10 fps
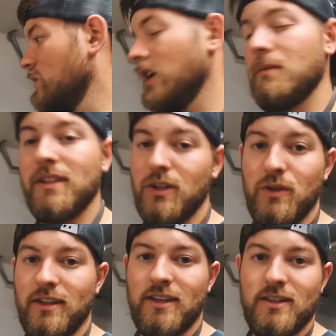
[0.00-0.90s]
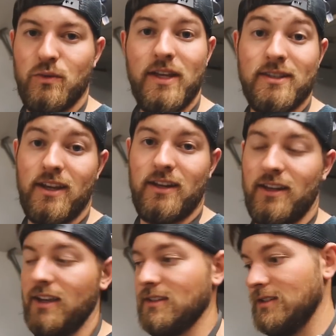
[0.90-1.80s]
what I'll be doing is wet sanding
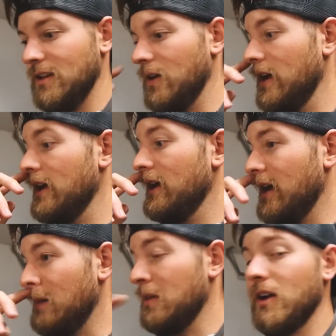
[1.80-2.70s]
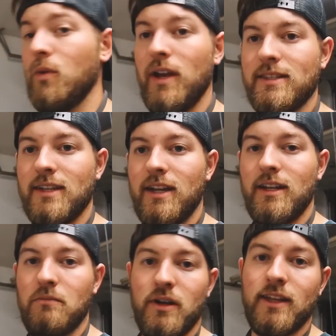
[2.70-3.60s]
it. So I'll probably wet sand
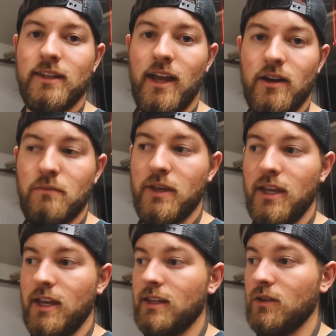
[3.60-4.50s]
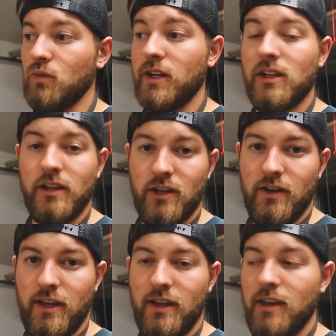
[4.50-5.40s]
it, bring it down a bit, and then re-clear
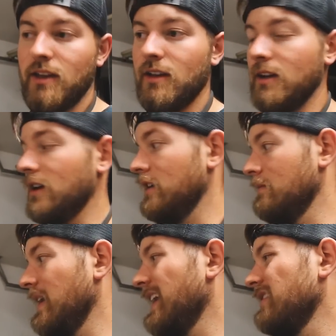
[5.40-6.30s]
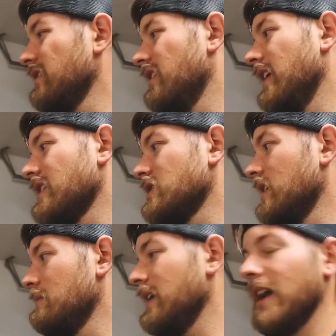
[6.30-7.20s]
it. I don't know, actually,
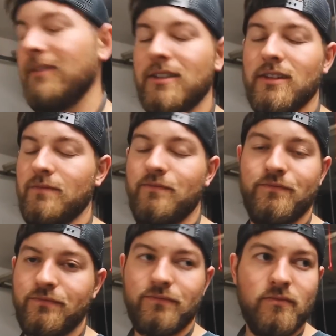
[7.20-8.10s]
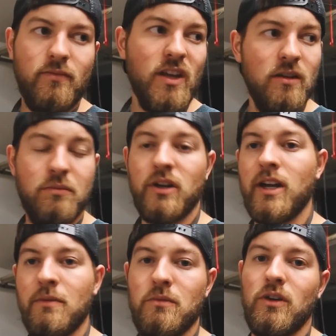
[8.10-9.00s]
I might have to put a
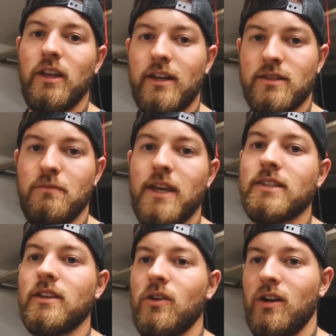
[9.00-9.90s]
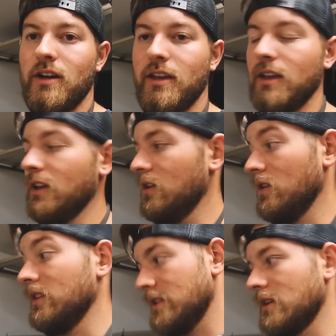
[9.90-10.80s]
couple more layers of base coat on it,
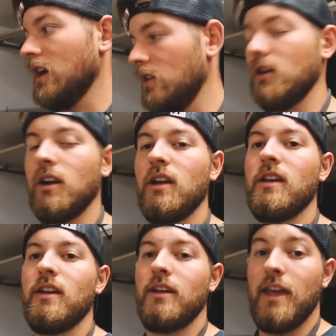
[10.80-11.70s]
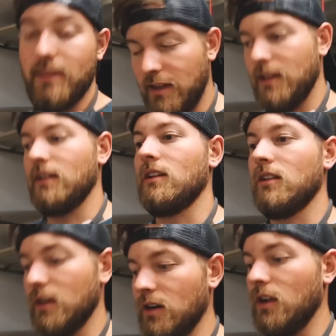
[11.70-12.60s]
or at least color, and then
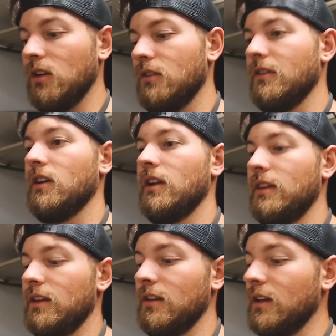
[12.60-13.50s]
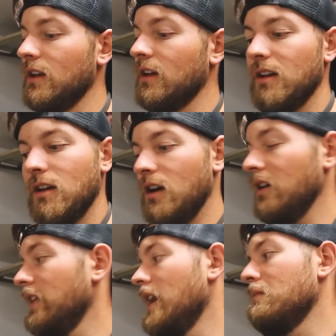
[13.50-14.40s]
clear it all over, and then all
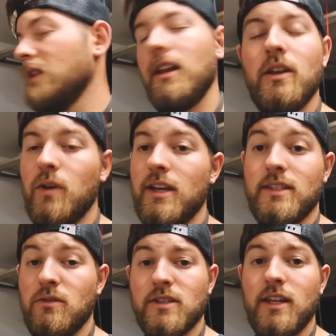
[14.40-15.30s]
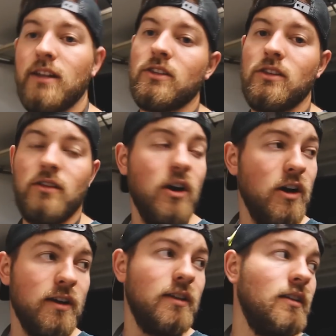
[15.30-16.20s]
that. But anyways, it was getting
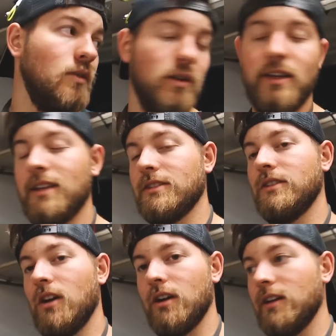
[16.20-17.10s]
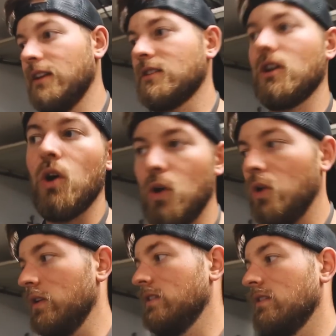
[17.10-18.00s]
dark, and well, it is dark, and it's
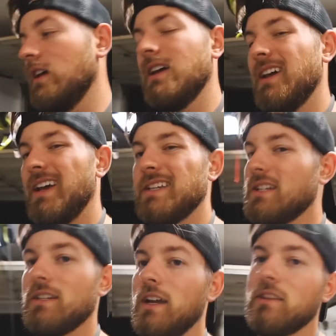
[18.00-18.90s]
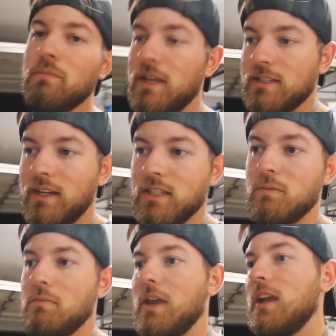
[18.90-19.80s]
cold, and it's just not the best night to
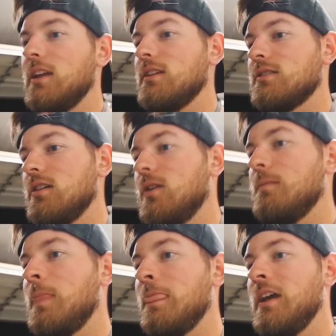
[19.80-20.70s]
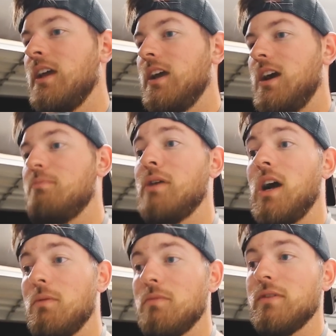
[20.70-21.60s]
be painting, so I'll
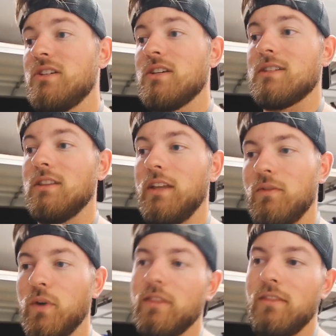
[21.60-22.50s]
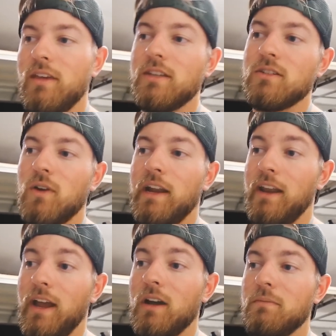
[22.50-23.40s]
probably just live with this right now,